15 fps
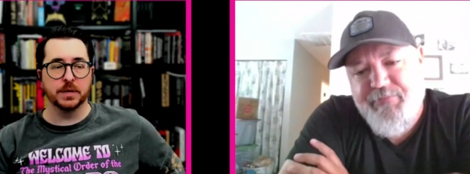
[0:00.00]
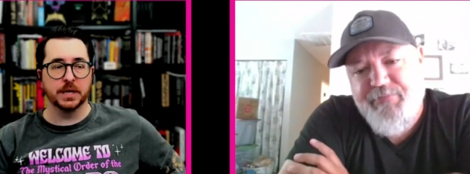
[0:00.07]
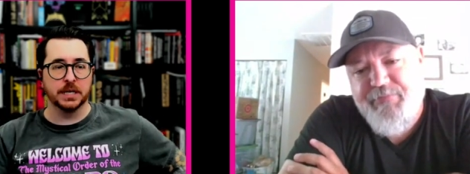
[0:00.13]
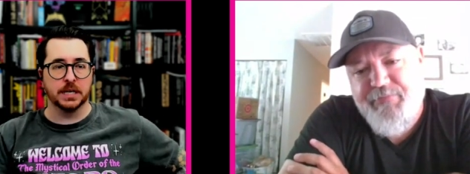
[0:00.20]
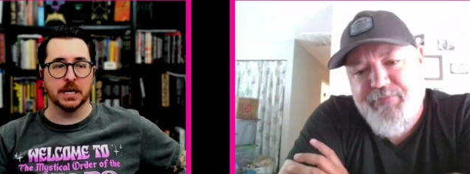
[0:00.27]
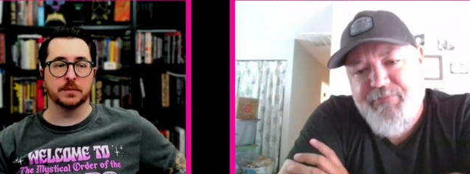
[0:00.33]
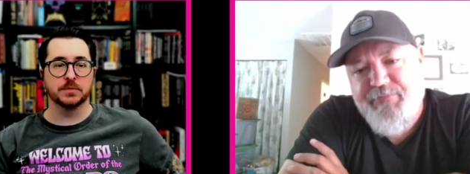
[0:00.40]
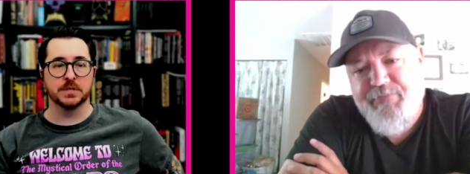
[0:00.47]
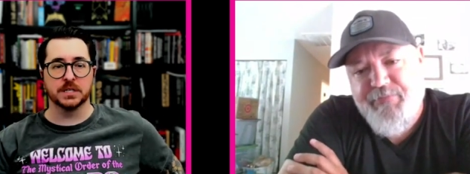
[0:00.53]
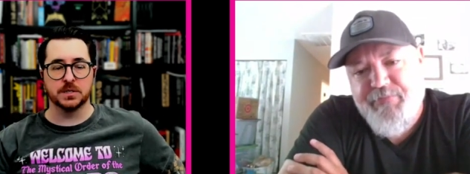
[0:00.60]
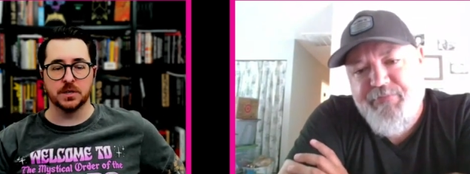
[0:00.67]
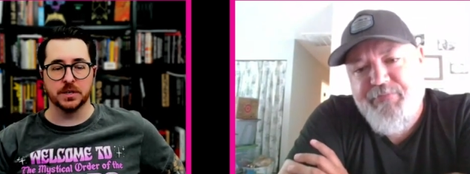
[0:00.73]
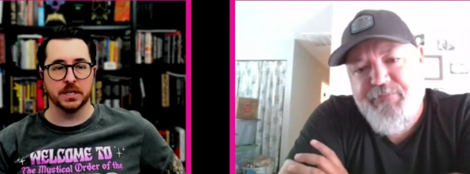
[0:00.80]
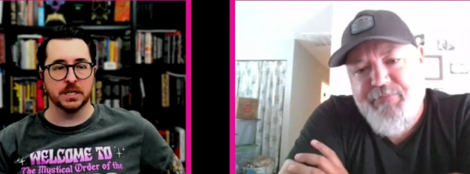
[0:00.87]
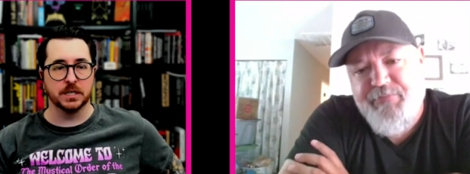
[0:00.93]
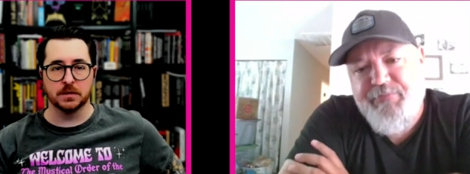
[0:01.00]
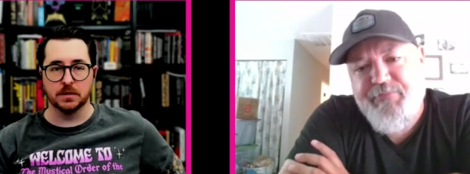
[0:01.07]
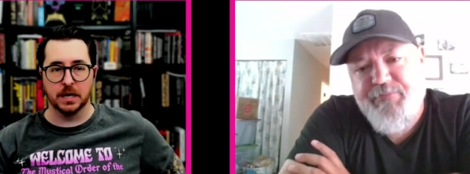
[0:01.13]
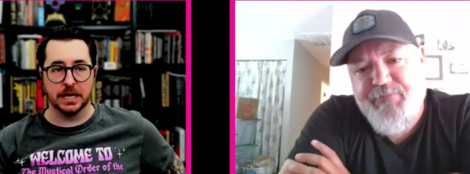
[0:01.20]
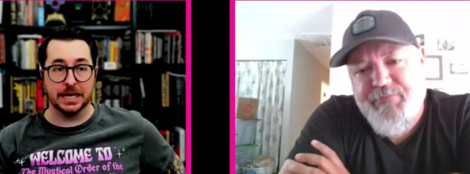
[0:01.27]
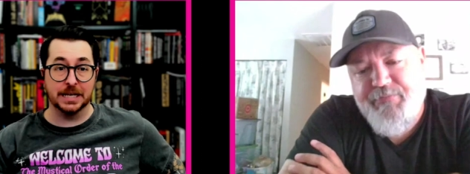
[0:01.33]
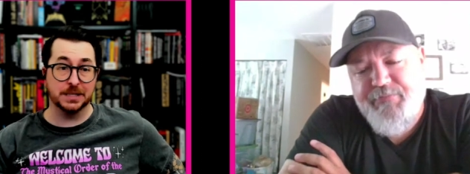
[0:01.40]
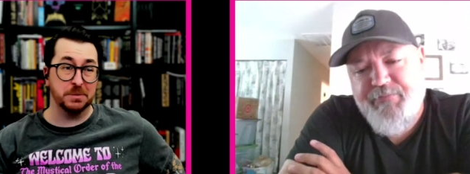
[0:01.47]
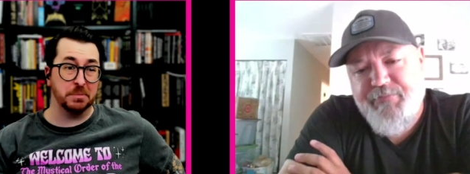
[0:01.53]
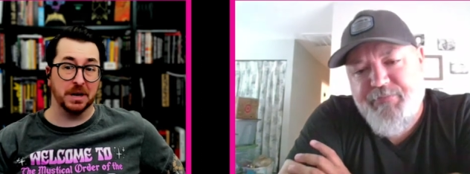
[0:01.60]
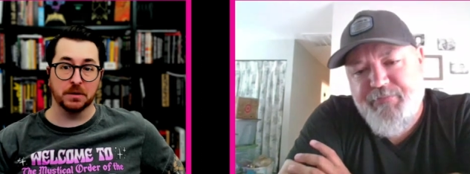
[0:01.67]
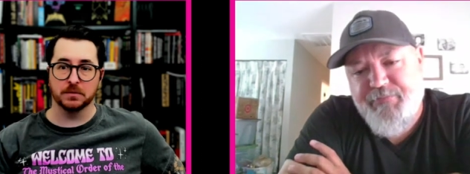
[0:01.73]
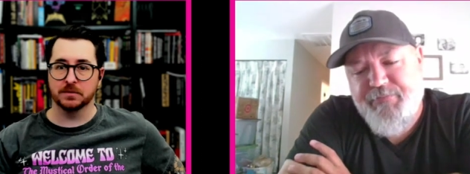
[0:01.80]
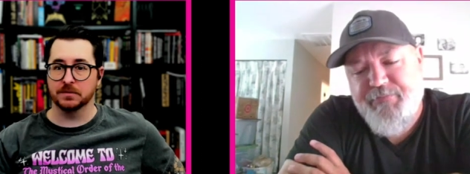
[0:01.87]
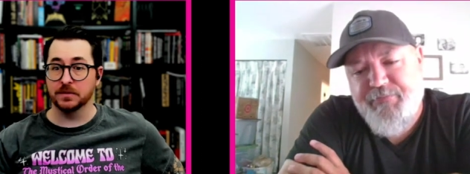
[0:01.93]
Speaker 1: role playing games. I started in I guess
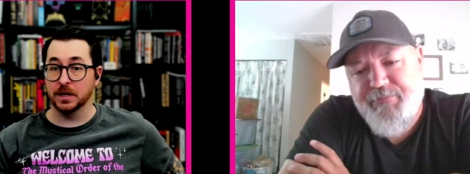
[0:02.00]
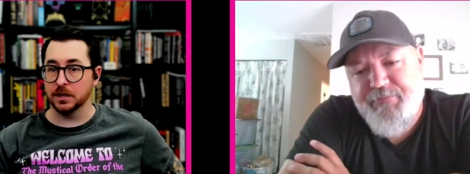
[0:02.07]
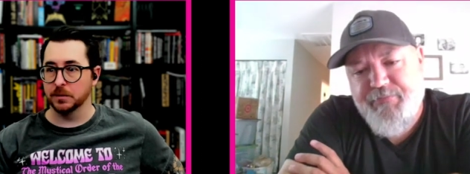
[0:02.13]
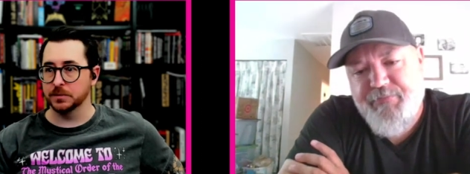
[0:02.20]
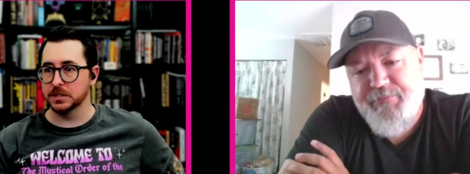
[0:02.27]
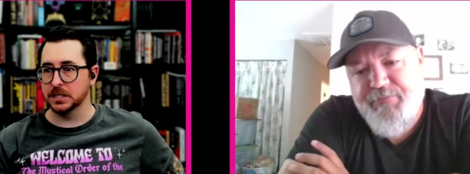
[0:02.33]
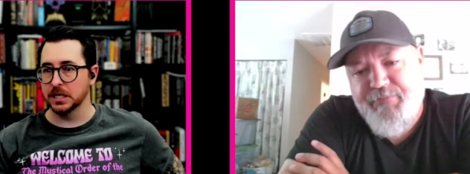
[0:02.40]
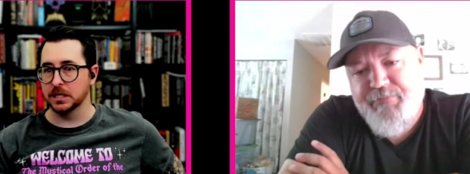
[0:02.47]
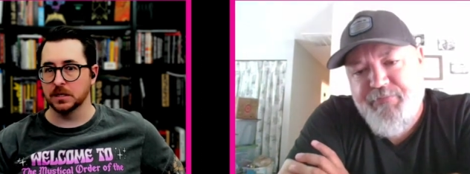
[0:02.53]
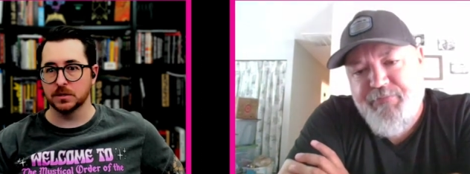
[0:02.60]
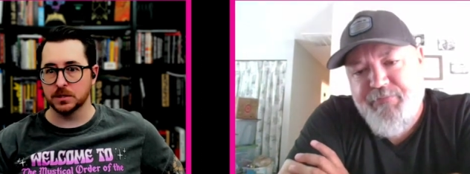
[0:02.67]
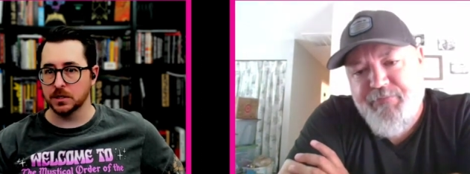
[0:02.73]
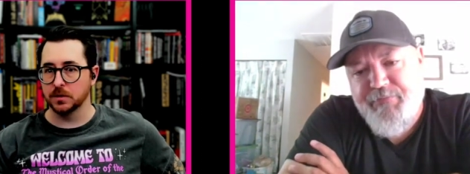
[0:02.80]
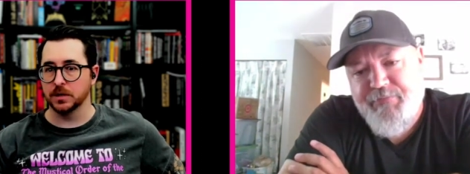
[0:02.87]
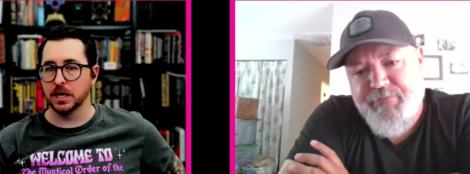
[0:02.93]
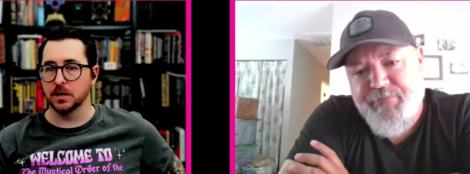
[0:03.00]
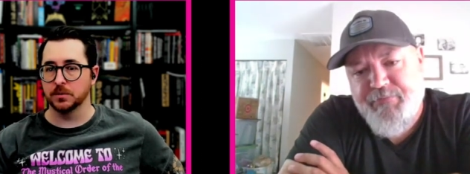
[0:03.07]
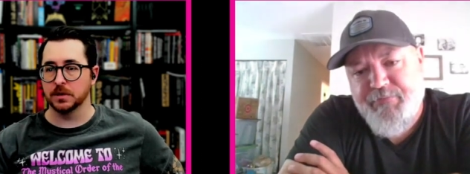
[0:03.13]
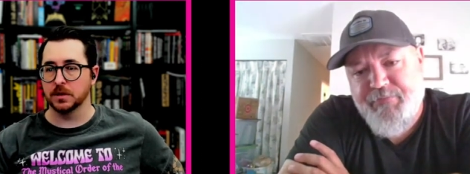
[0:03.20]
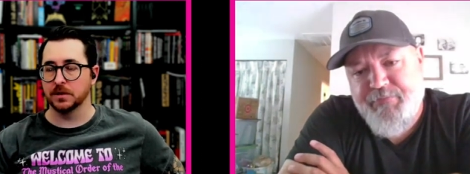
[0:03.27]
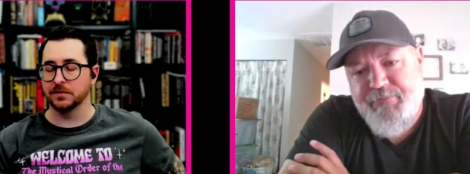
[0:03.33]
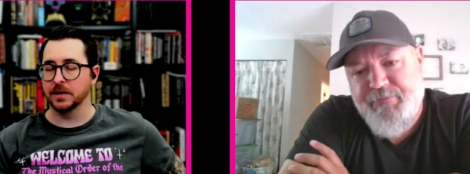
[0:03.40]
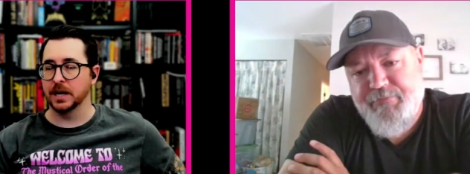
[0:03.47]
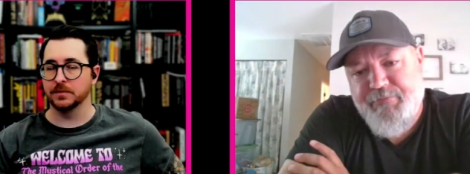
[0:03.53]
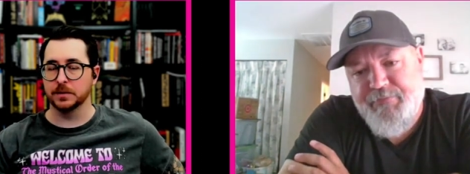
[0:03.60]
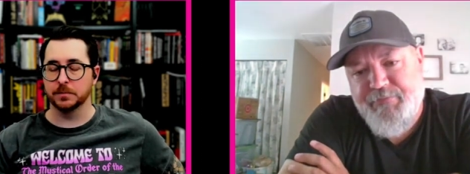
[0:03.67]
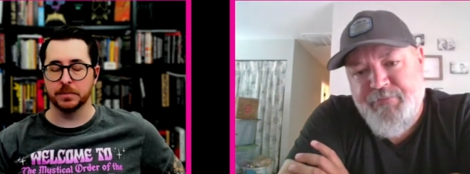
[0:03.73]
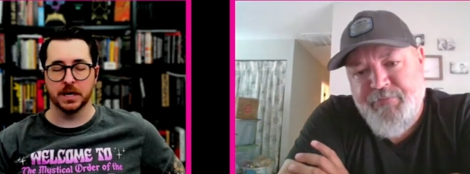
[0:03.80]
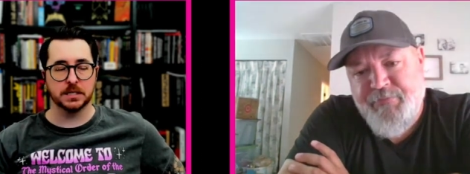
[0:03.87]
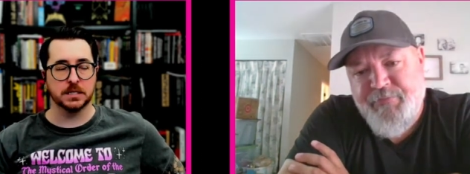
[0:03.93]
about fuck, almost 10 years ago now with the
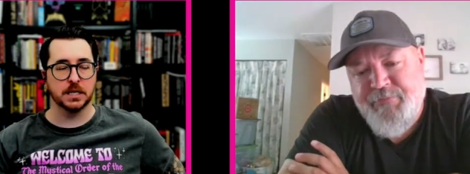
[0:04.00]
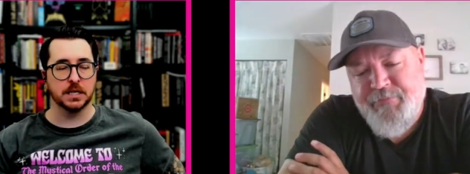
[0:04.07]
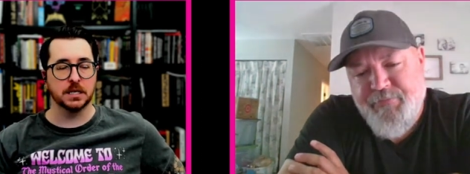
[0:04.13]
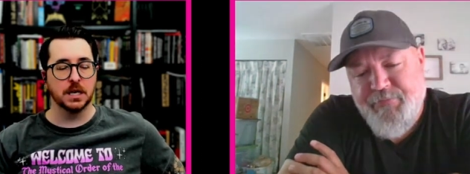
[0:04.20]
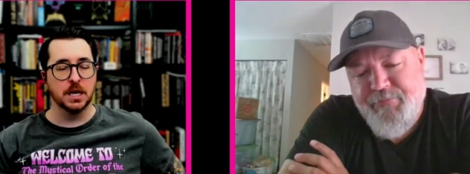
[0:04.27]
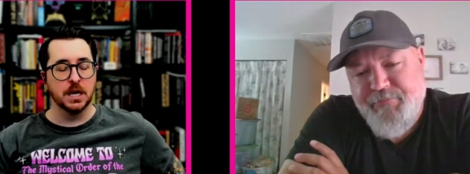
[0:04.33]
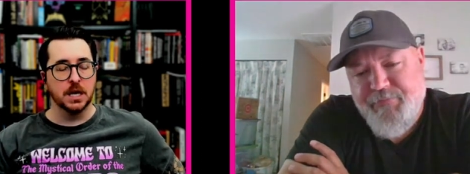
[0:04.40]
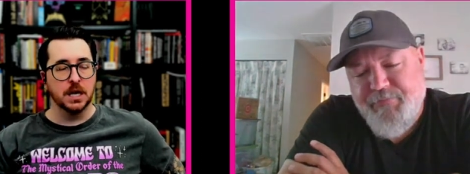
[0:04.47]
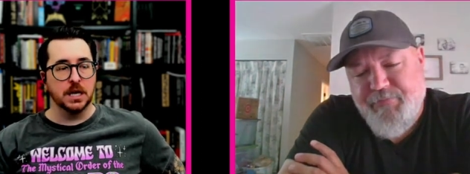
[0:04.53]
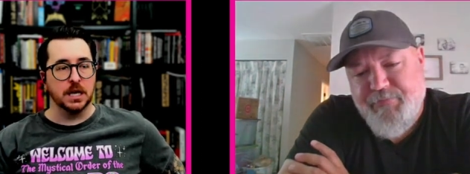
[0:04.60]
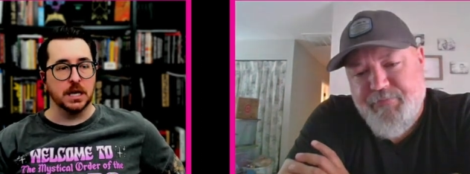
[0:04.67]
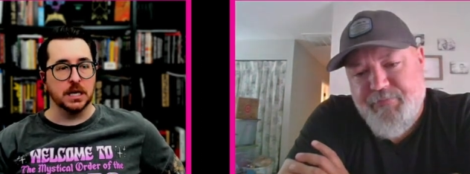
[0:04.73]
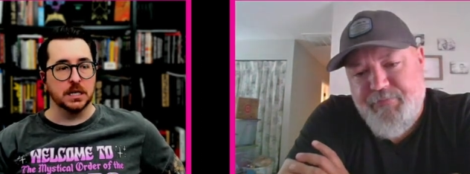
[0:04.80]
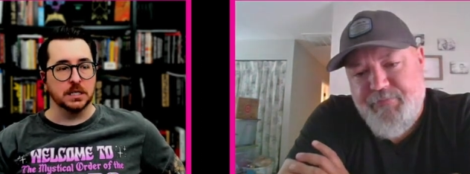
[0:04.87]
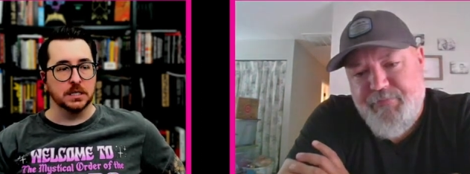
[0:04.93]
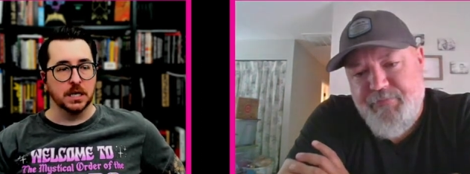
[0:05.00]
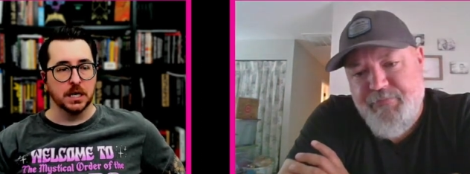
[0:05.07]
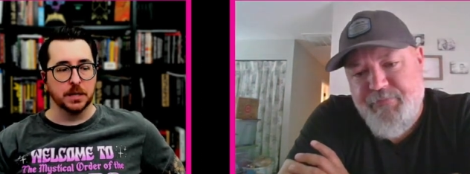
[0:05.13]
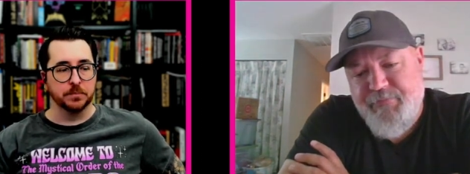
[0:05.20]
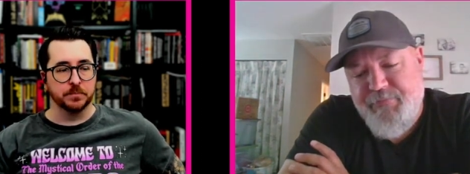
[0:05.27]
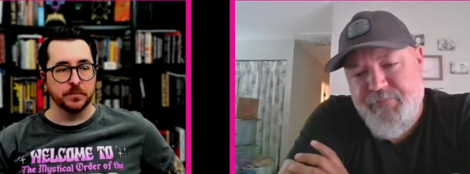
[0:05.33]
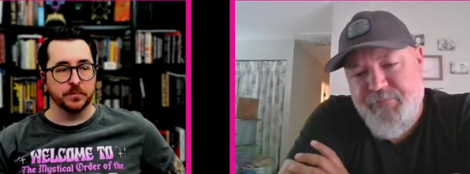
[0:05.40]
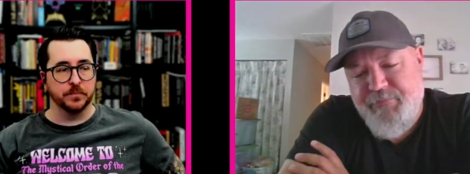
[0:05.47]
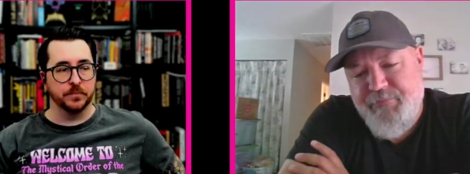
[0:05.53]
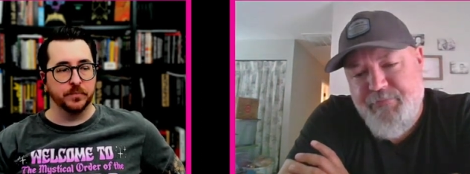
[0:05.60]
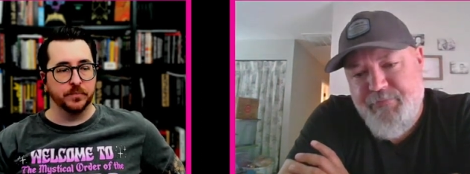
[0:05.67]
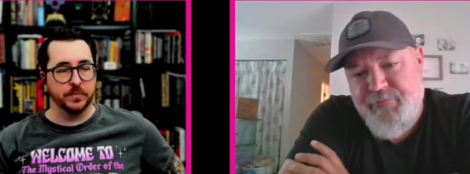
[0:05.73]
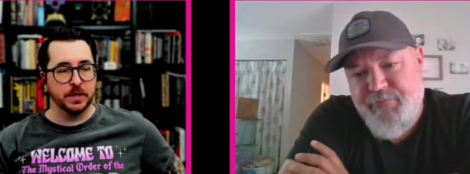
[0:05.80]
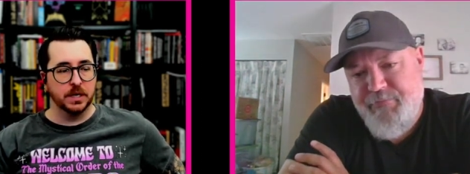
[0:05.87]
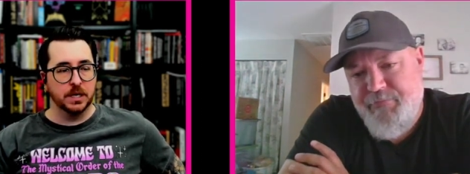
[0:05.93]
5e box set, and um,